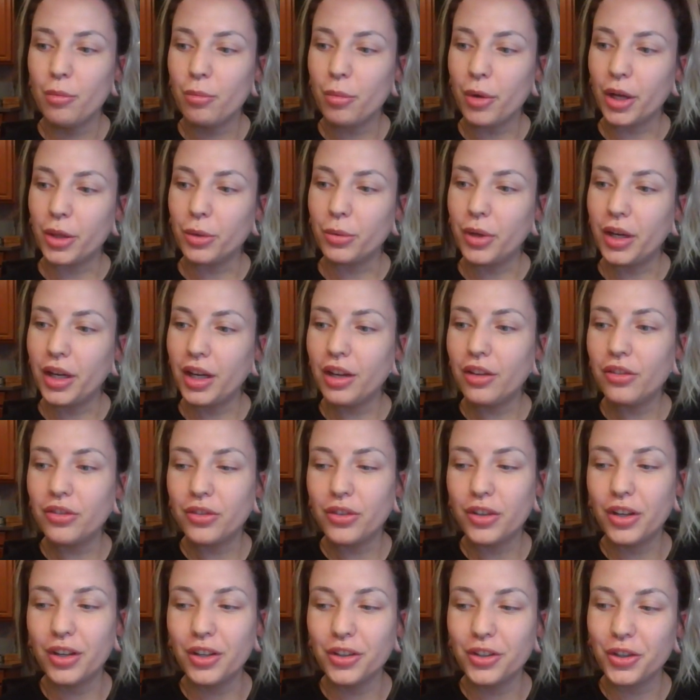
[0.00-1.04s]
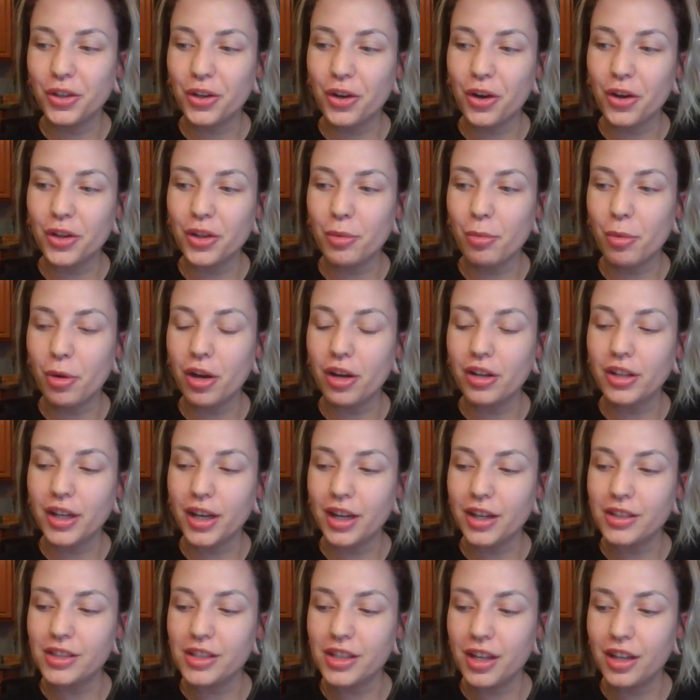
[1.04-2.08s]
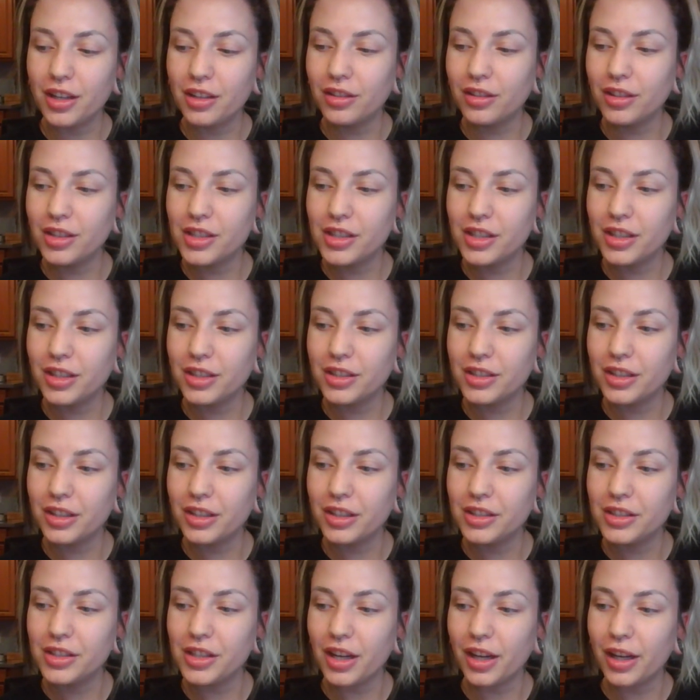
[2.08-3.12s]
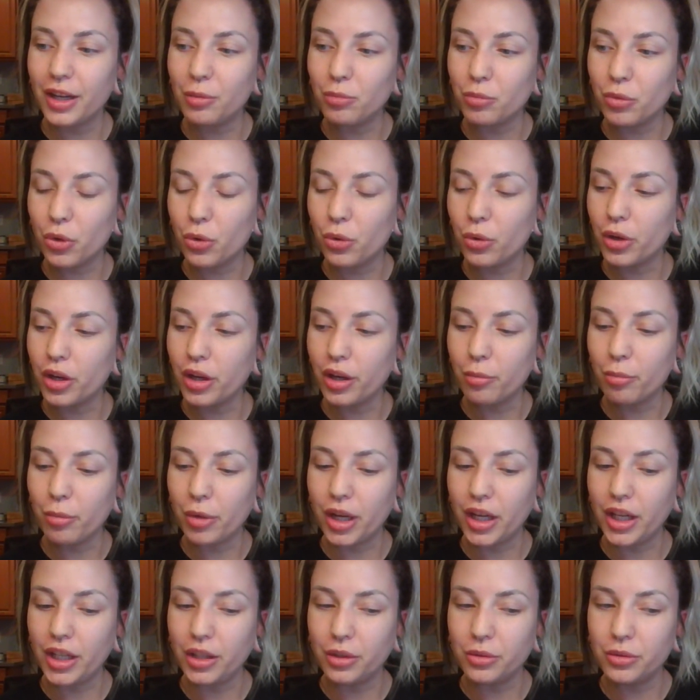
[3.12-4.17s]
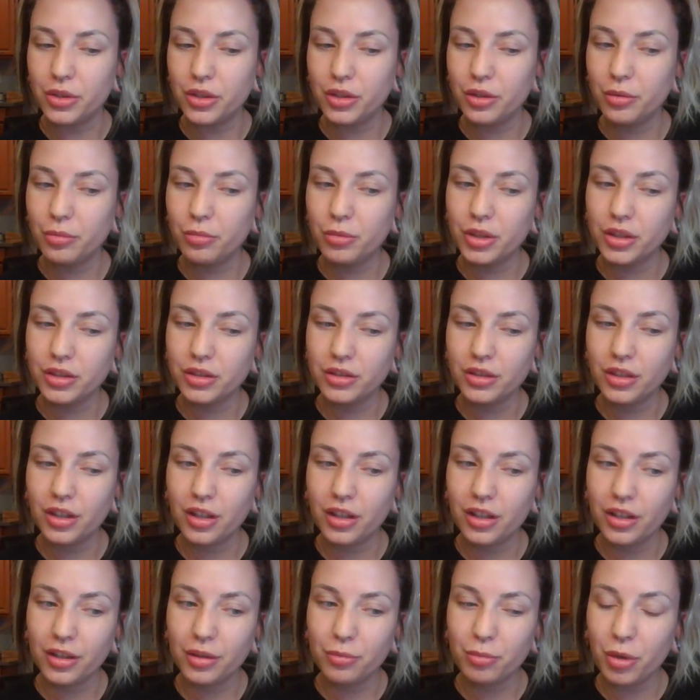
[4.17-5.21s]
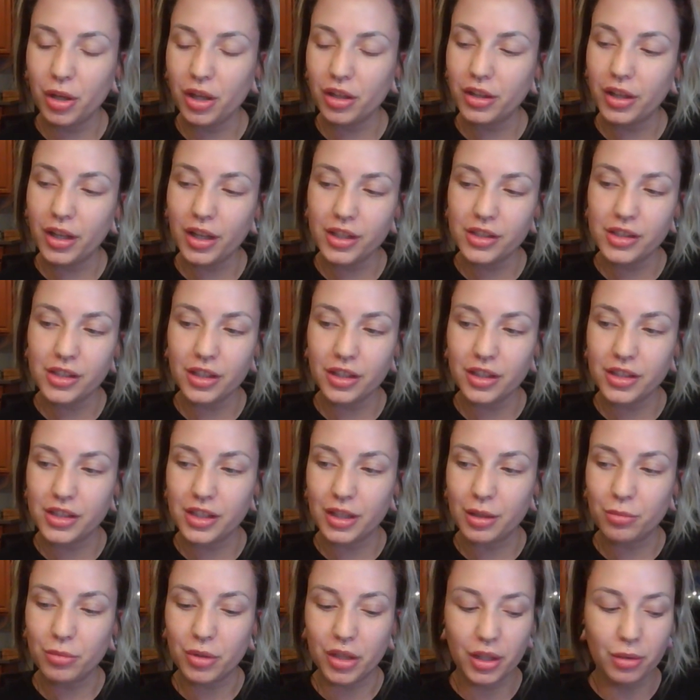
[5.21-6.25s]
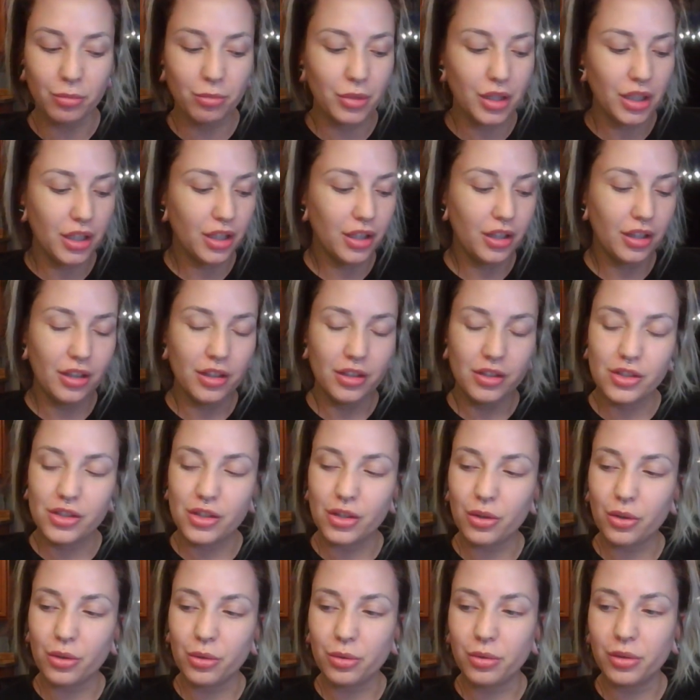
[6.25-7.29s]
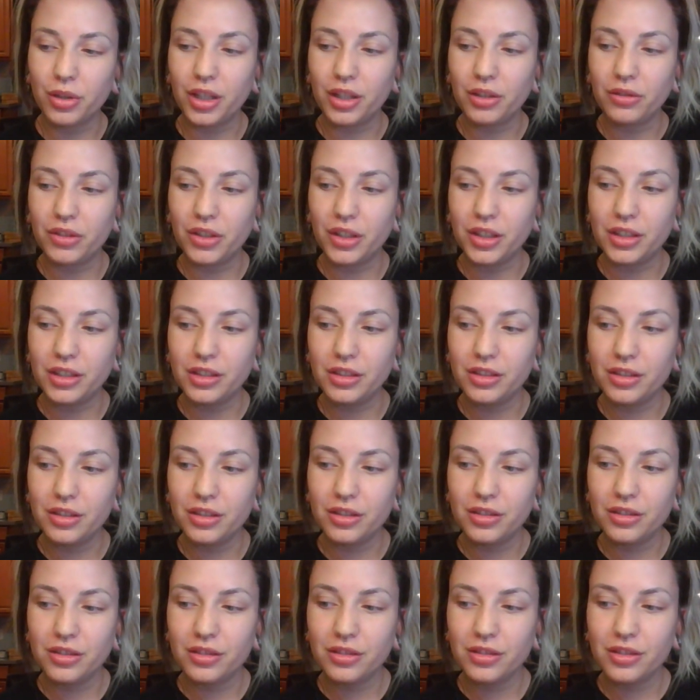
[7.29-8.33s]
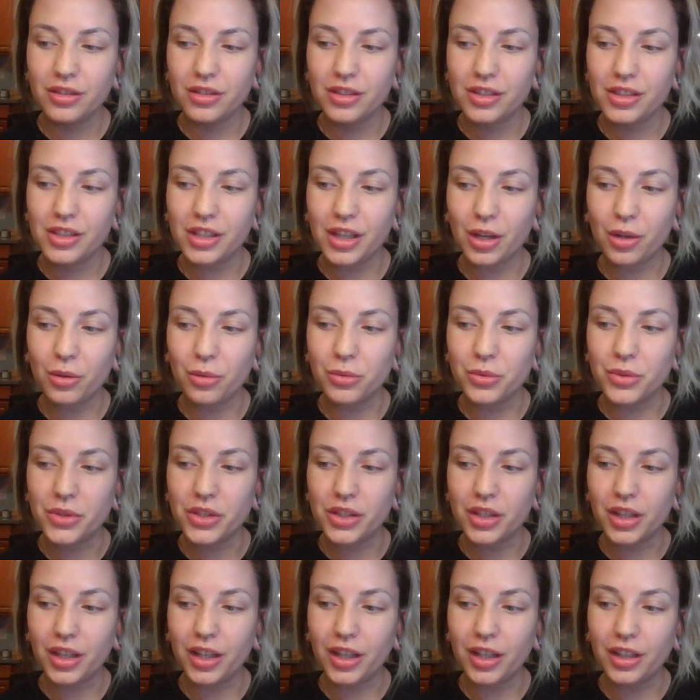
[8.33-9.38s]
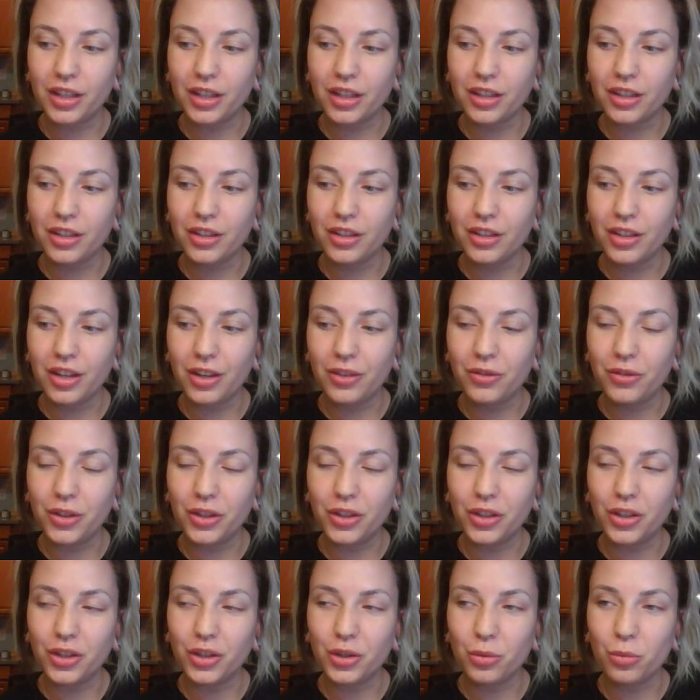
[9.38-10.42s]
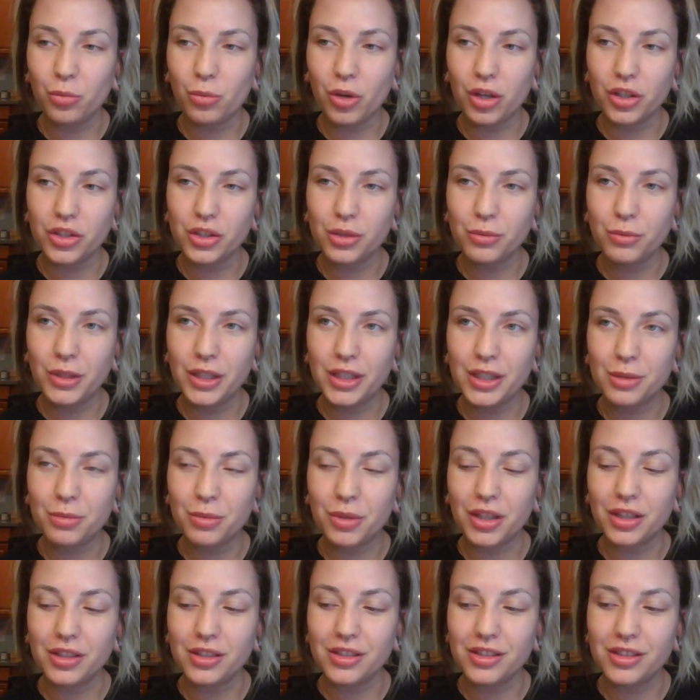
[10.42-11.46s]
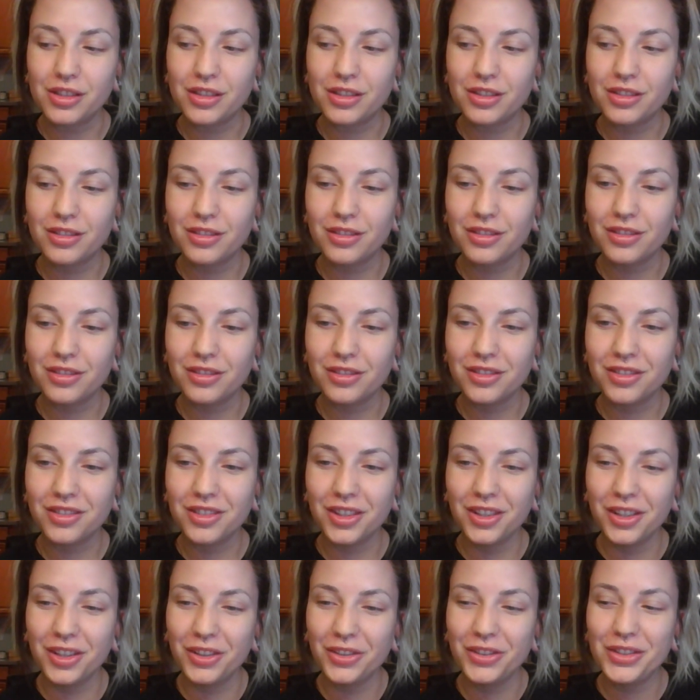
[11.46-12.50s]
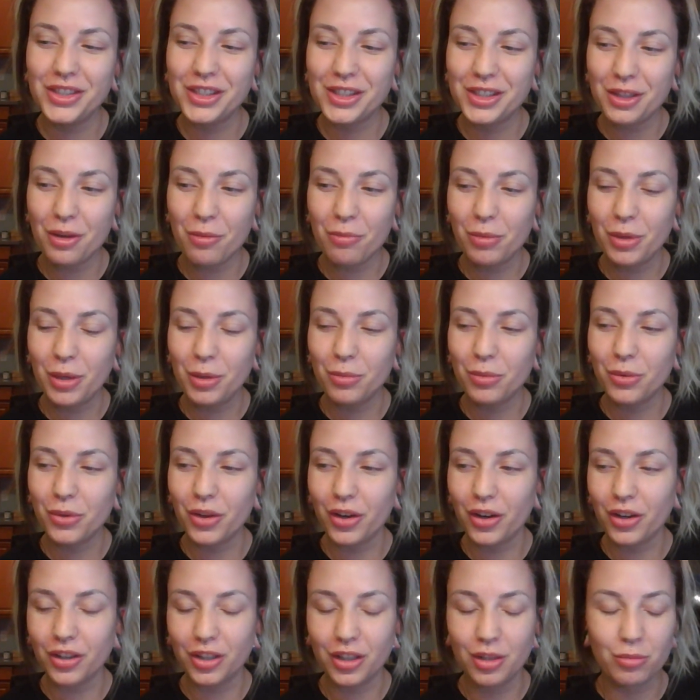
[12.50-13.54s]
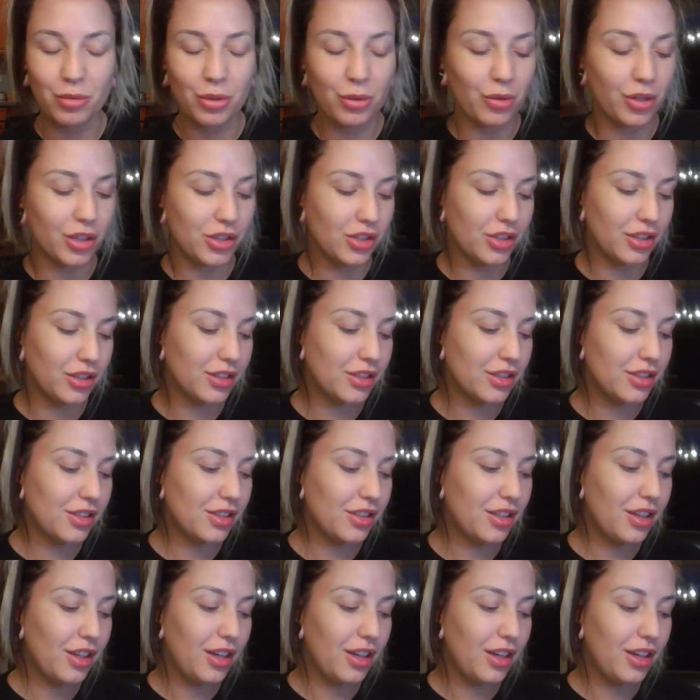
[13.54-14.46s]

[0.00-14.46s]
By the way, if you're on the podcast and listening to this, I am recording my YouTube podcast at the same time, so if it sounds like I feel like you're watching me, it's because some people are going to be watching this.